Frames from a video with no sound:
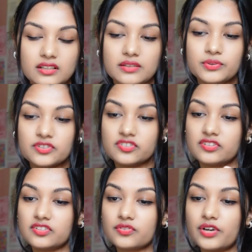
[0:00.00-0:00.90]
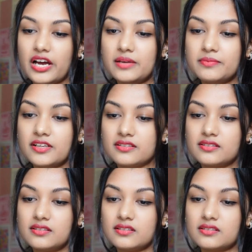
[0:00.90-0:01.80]
He was described as
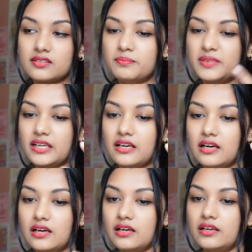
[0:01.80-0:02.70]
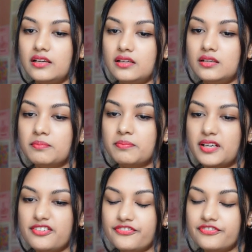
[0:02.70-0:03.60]
this big guy,
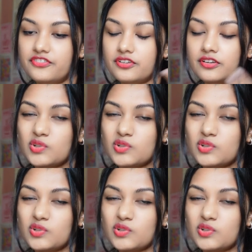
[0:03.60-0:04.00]
buffed,